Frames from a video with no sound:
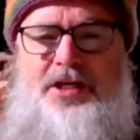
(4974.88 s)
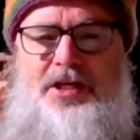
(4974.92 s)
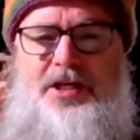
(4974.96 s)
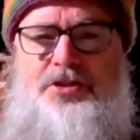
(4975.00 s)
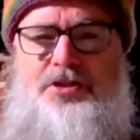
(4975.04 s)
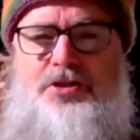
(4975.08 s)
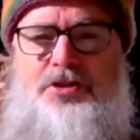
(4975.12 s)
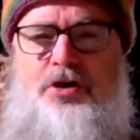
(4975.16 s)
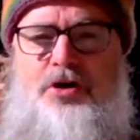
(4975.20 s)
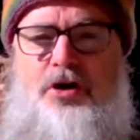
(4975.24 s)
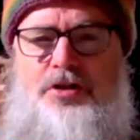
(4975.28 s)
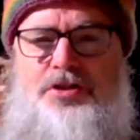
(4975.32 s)

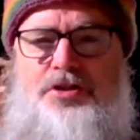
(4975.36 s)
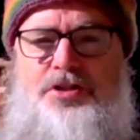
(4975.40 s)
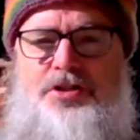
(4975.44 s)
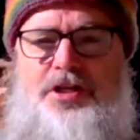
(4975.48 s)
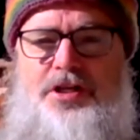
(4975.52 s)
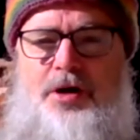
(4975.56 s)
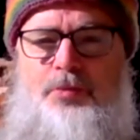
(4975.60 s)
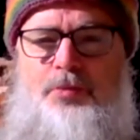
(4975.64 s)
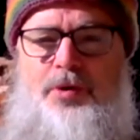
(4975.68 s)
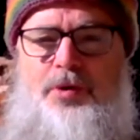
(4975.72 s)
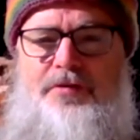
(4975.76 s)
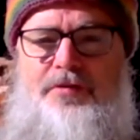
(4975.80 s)
He's got
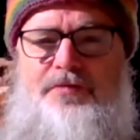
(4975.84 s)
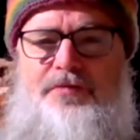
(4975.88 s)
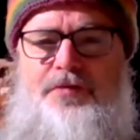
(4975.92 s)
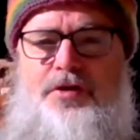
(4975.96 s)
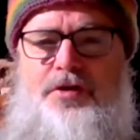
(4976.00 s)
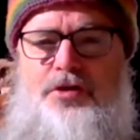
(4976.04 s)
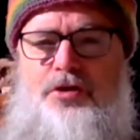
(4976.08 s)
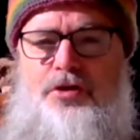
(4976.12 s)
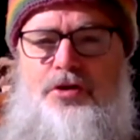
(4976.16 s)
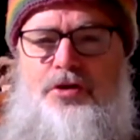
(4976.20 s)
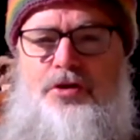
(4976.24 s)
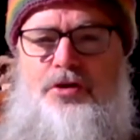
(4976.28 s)
somewhere
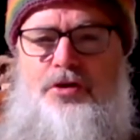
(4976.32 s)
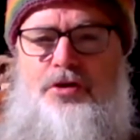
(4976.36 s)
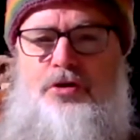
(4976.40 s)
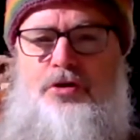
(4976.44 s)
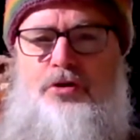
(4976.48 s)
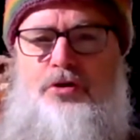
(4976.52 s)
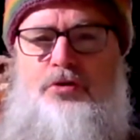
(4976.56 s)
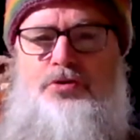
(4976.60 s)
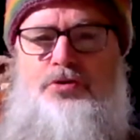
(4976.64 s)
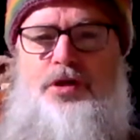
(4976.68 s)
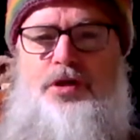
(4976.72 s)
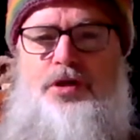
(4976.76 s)
for you
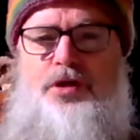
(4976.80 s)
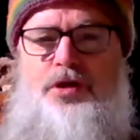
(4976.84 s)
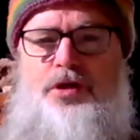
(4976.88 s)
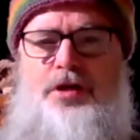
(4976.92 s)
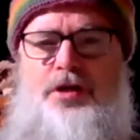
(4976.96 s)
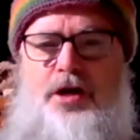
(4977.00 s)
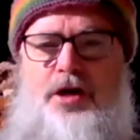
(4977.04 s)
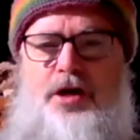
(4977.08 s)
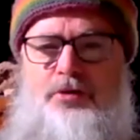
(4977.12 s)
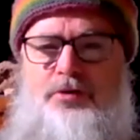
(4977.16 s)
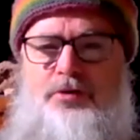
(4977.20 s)
to go.